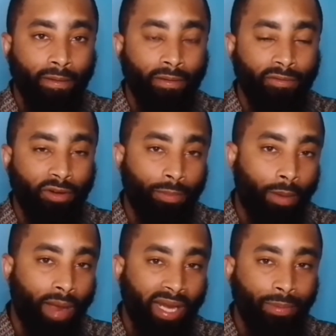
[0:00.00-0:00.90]
from
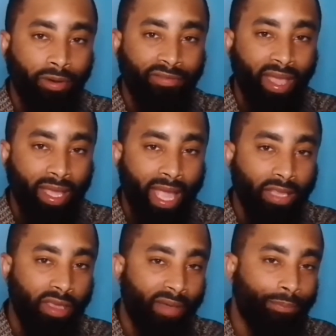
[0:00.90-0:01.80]
Armani Privé, and
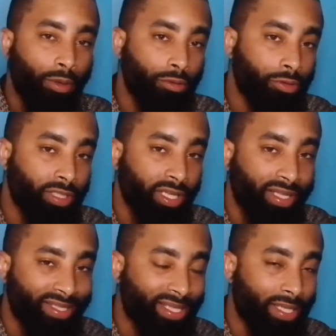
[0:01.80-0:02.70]
you have Bols
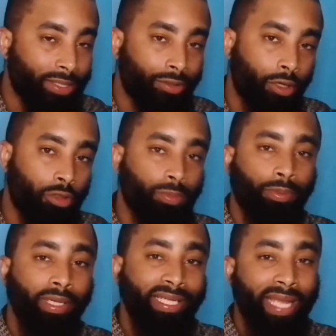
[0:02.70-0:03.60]
d'Encens. Those
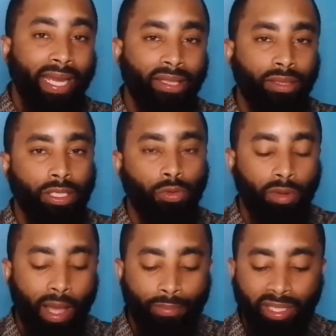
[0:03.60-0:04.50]
predated this
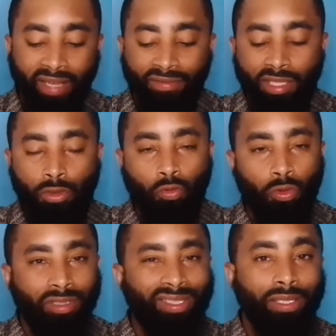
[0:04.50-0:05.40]
one. I believe this
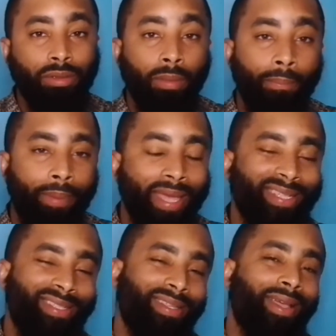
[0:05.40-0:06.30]
one took the
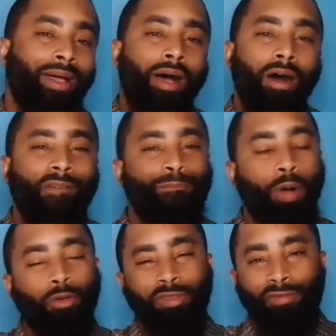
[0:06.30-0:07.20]
best of
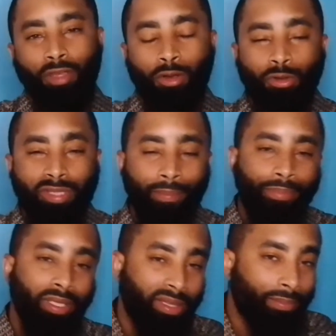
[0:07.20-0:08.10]
both of those and
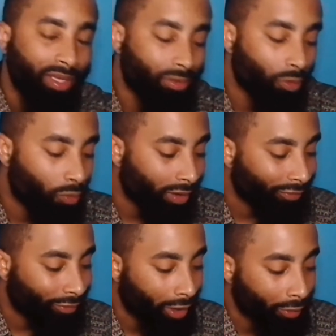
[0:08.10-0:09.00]
put them into one
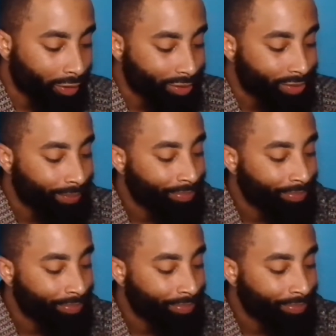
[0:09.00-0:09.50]
fragrance.